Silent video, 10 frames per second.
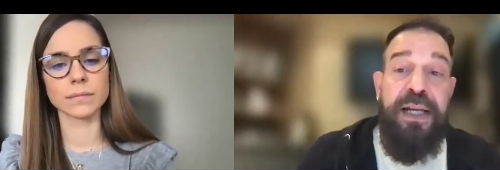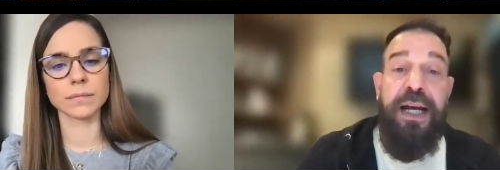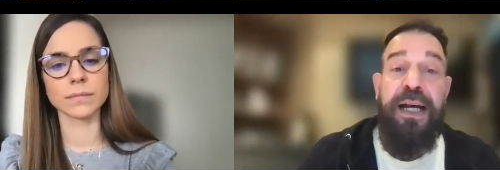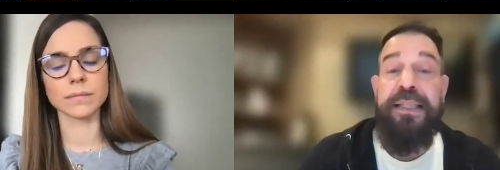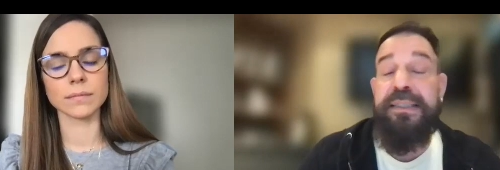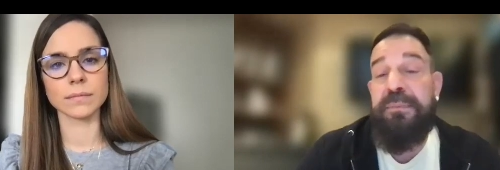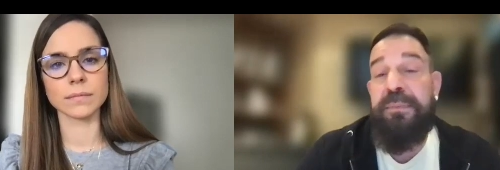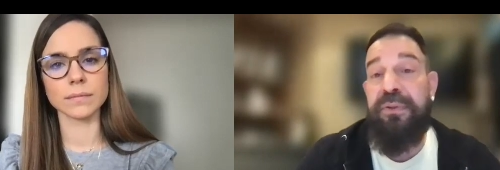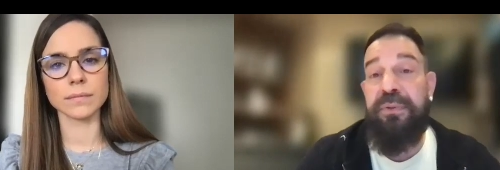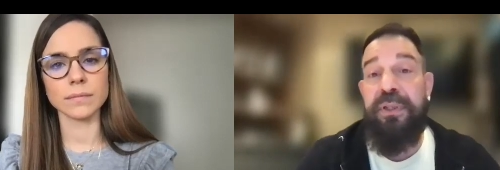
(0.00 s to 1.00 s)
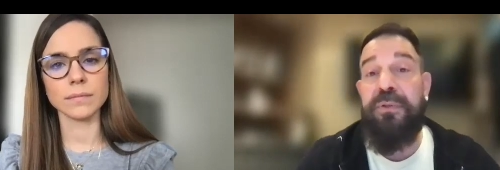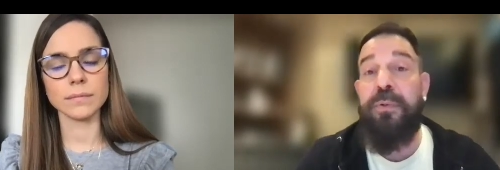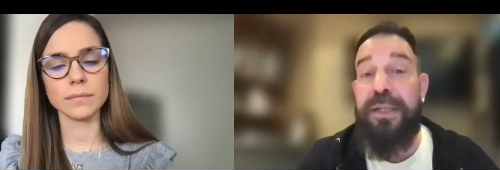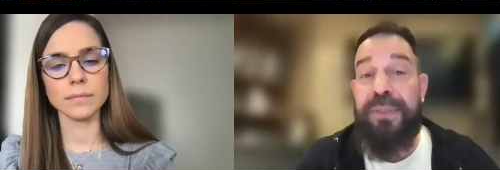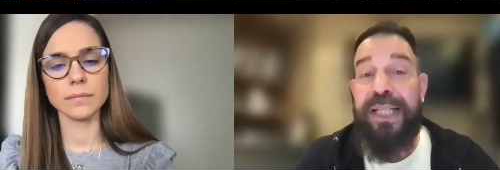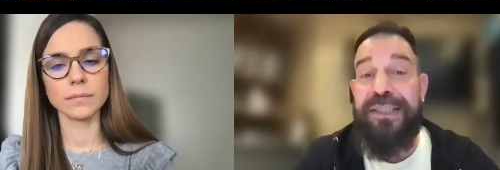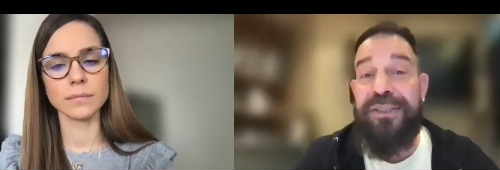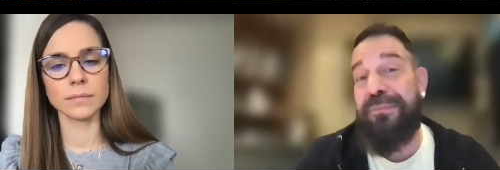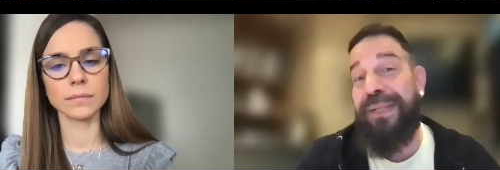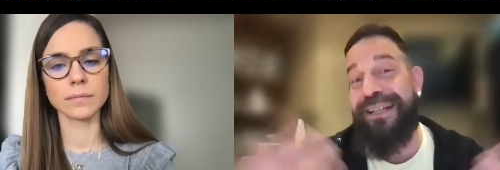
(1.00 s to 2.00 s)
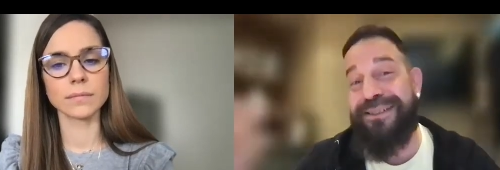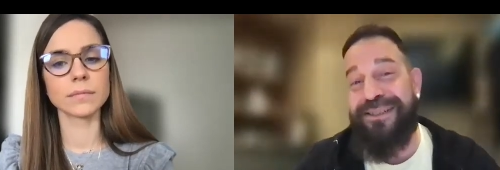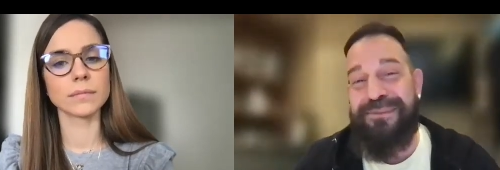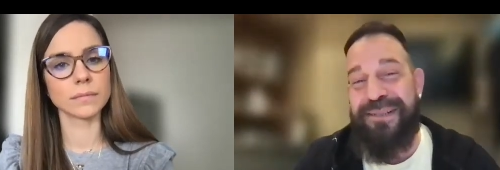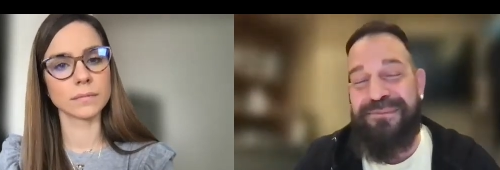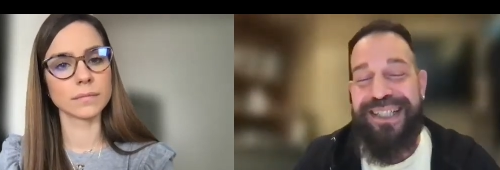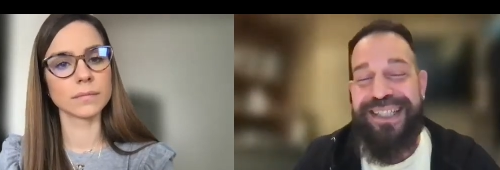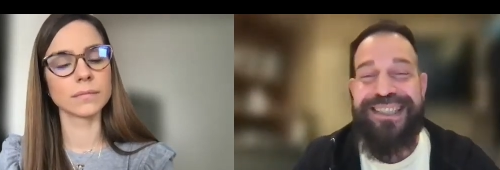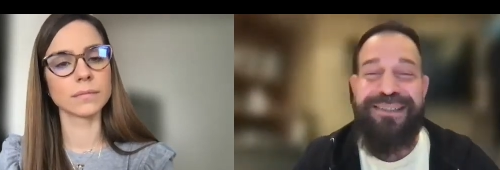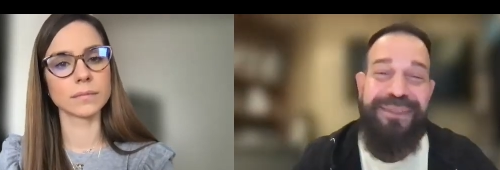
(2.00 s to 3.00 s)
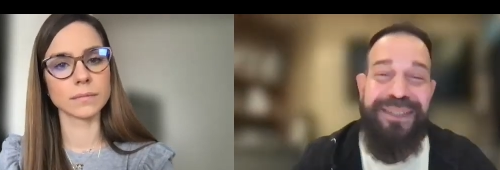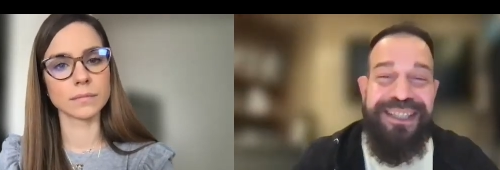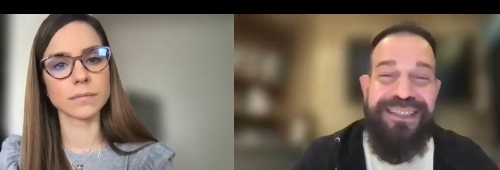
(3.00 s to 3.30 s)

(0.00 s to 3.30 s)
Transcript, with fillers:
Speaker 1: Uh, this could be through your workplace, your parents' workplace, community